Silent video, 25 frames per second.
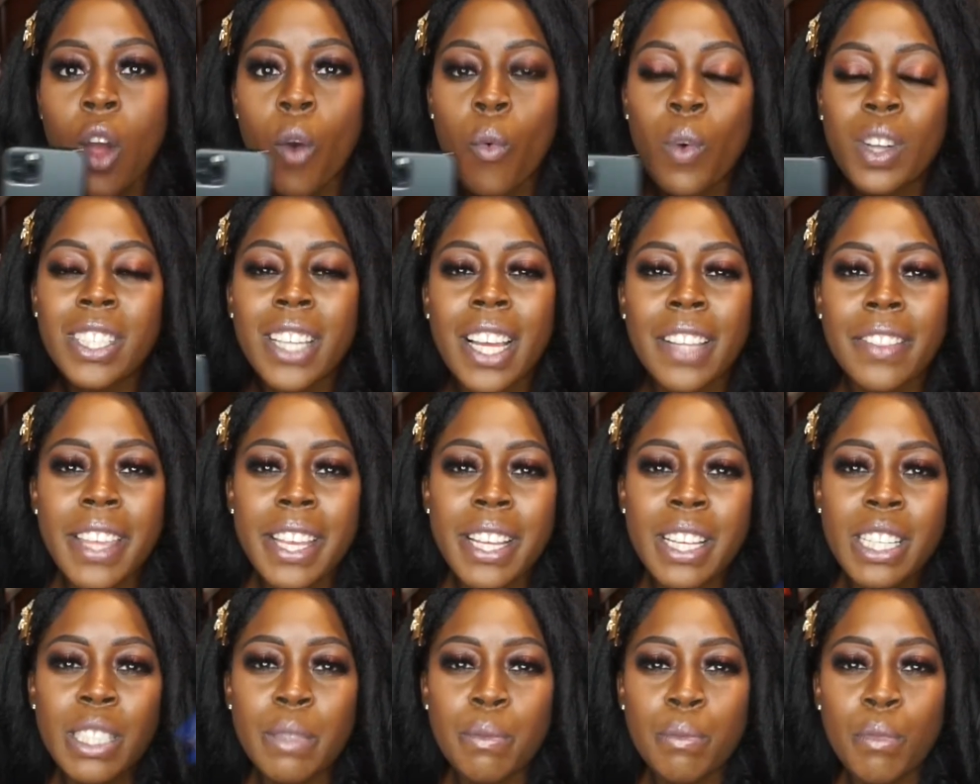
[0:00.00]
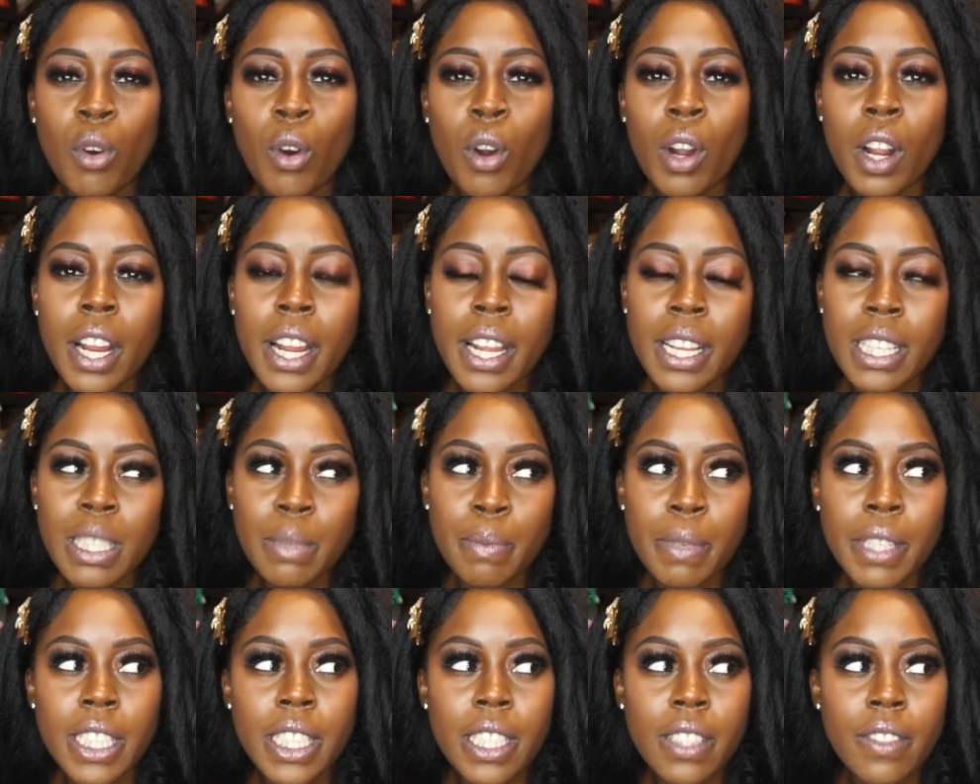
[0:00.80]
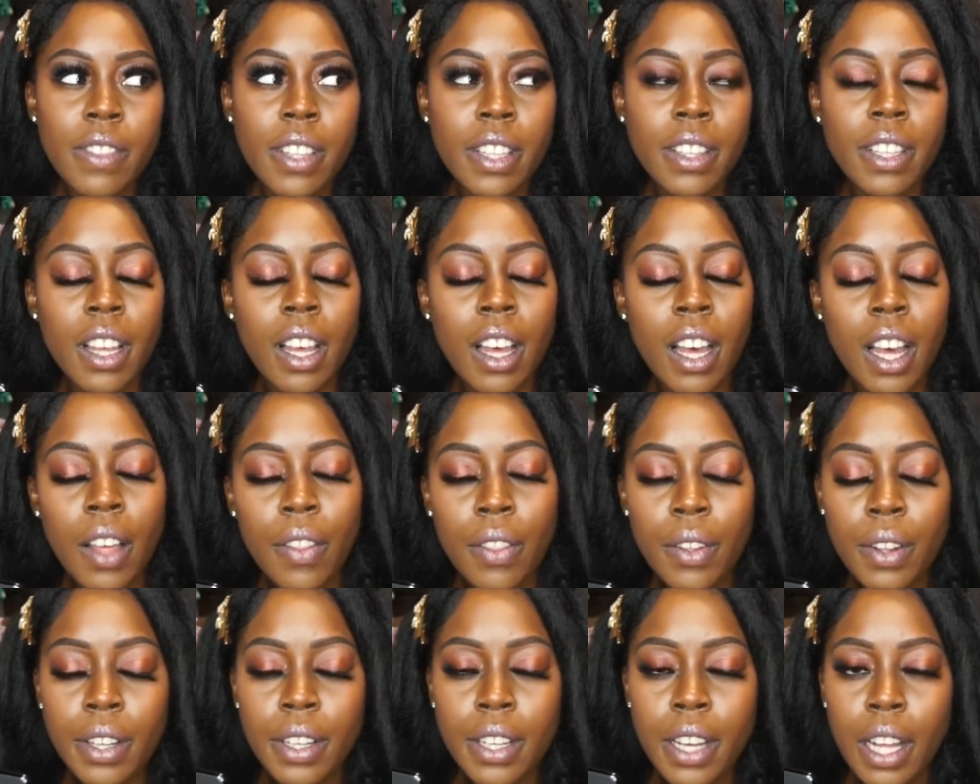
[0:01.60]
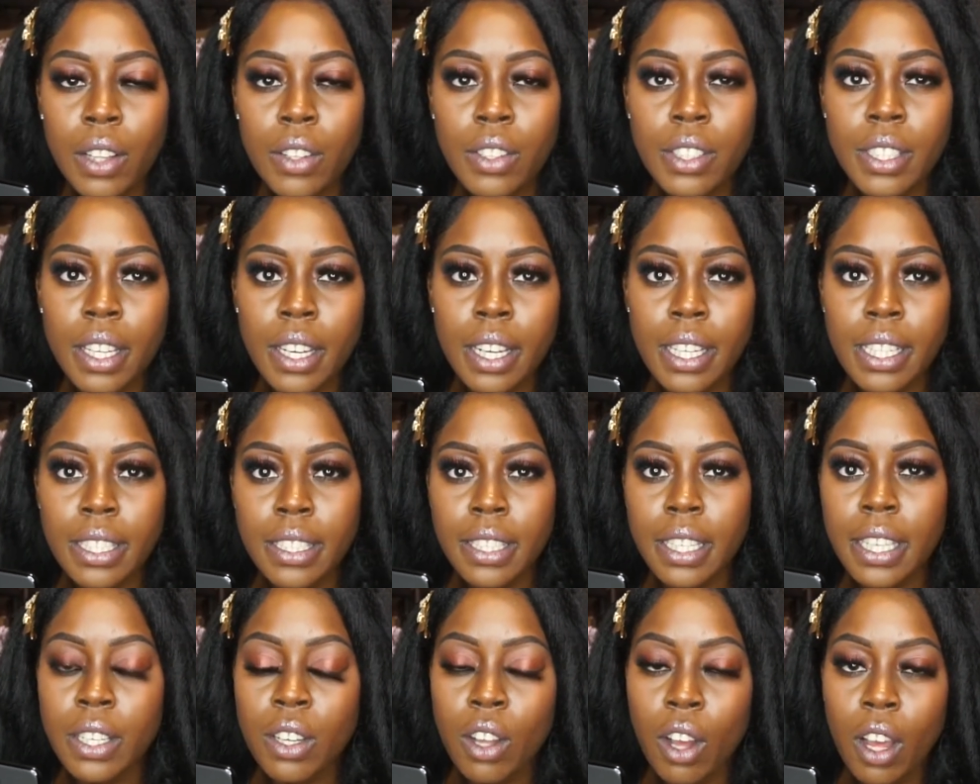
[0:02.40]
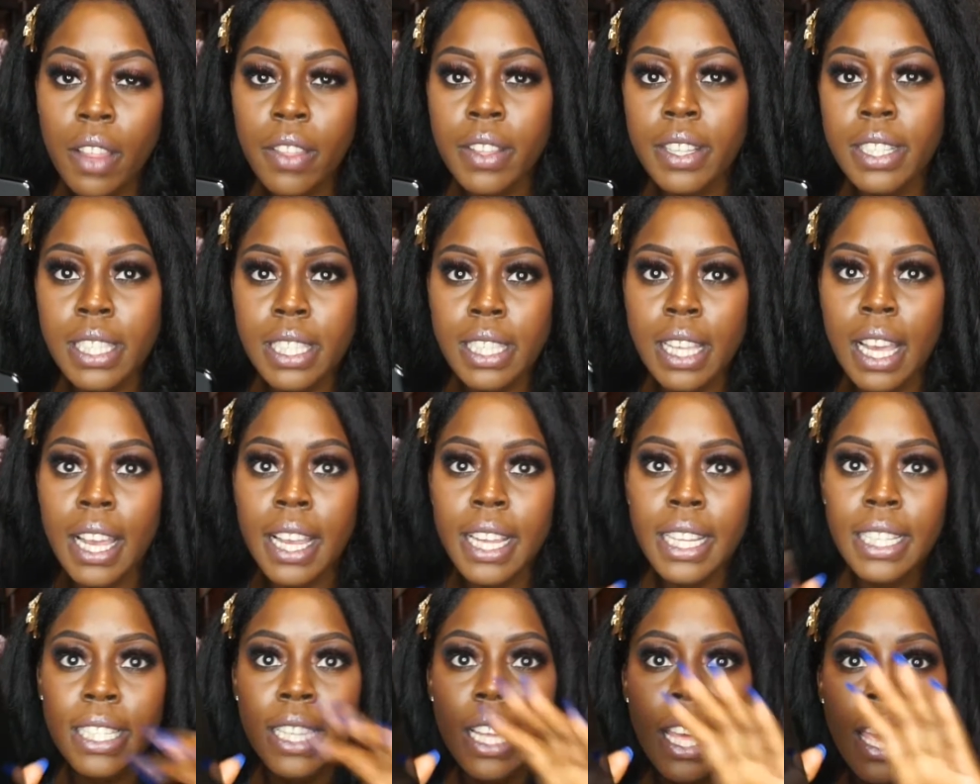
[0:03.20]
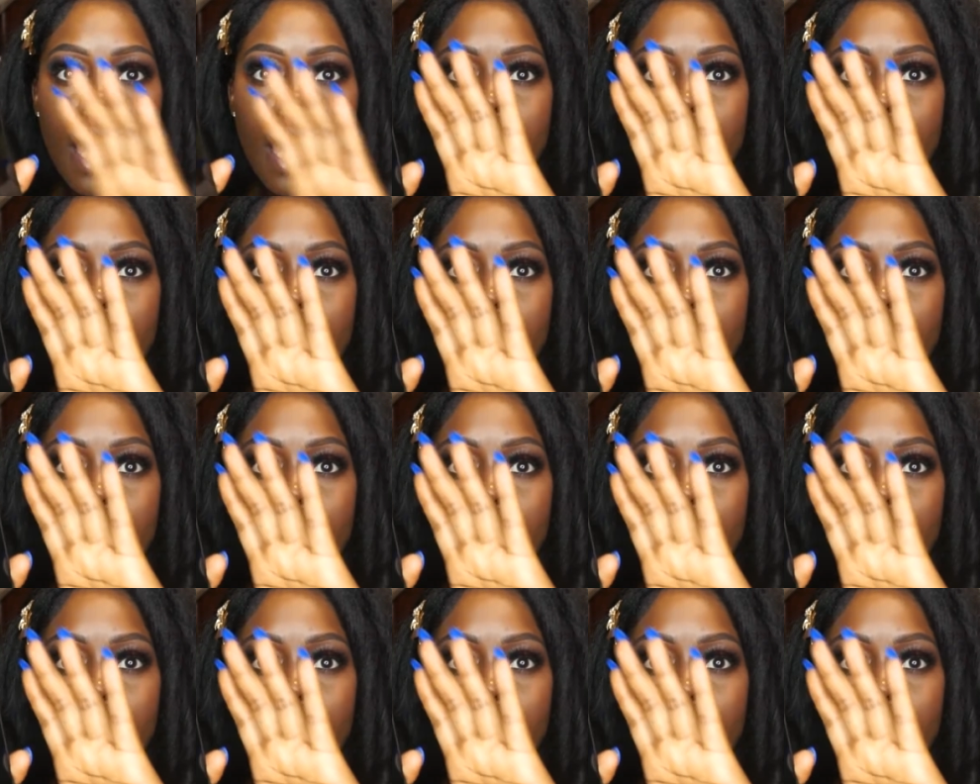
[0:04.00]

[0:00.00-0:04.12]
which I think is more expensive than the other colors that I've seen on the site.